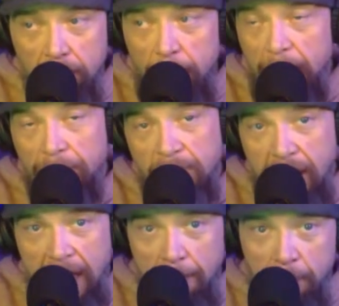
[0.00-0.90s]
well,
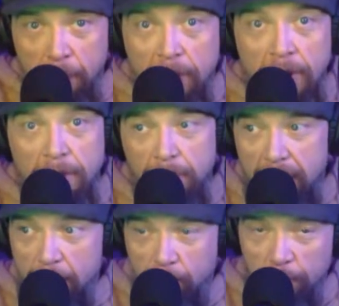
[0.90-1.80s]
not a book,
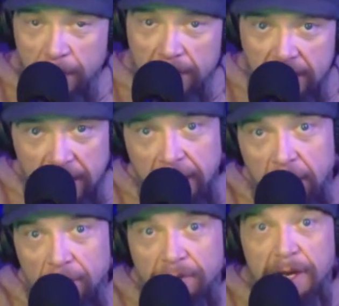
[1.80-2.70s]
but I will be
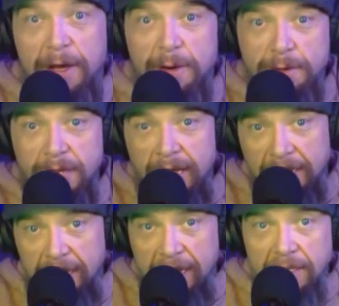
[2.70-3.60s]
clicking on videos
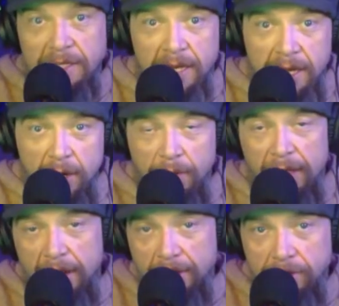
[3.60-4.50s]
and links and all
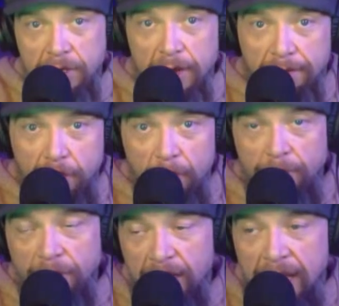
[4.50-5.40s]
that other stuff
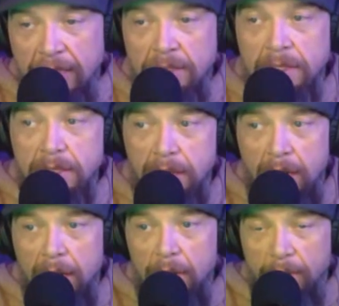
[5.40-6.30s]
over the next,
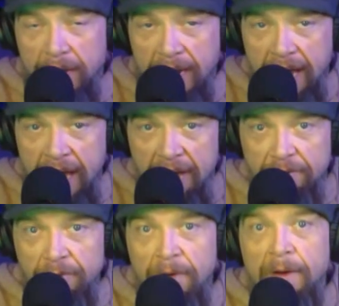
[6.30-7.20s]
week and a
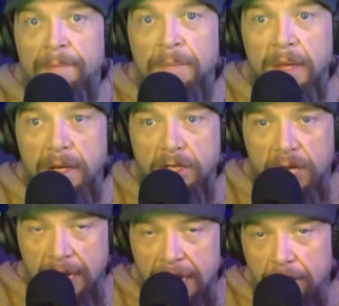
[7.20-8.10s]
half,
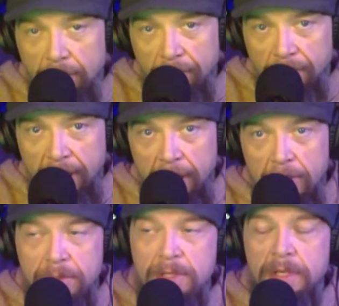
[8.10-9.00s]
checking out your
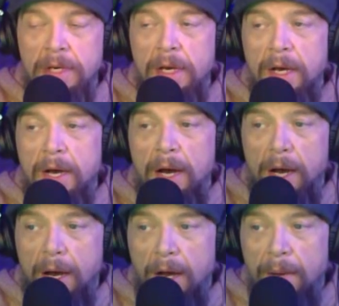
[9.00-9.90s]
videos,
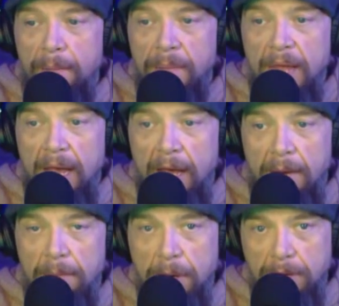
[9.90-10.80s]

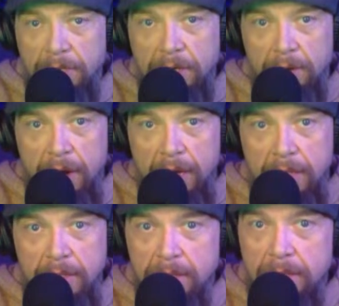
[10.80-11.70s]
and posting
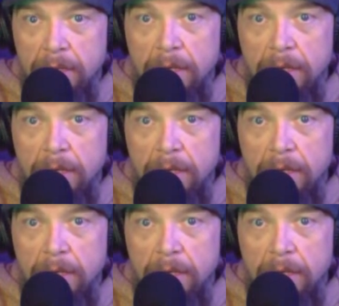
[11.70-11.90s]
grades.